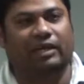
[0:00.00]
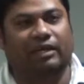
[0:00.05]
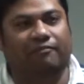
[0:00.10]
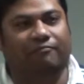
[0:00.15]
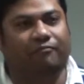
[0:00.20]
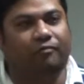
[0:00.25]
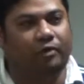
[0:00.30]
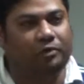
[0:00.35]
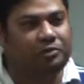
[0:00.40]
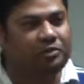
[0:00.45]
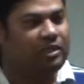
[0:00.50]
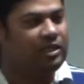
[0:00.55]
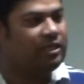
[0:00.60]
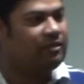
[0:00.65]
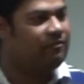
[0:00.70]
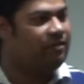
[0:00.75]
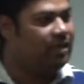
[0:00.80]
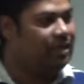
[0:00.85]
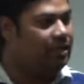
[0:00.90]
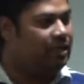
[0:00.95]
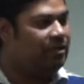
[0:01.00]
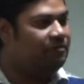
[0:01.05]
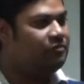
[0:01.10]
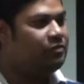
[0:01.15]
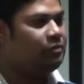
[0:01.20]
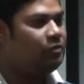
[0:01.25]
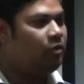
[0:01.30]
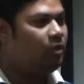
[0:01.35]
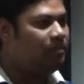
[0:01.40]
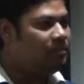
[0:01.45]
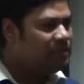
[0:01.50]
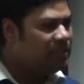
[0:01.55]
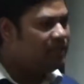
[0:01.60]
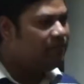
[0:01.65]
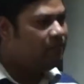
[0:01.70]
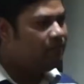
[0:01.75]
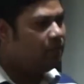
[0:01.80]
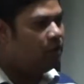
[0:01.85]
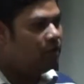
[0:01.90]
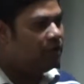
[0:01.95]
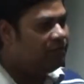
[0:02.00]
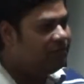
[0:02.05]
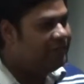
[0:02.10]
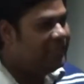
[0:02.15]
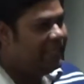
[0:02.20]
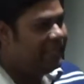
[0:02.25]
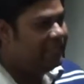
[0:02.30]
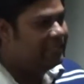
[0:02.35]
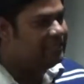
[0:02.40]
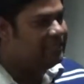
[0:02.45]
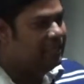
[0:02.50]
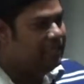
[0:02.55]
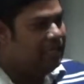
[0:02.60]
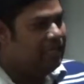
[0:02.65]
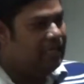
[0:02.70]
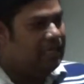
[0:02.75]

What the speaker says: and I'm fortunate enough to observe a lot of things.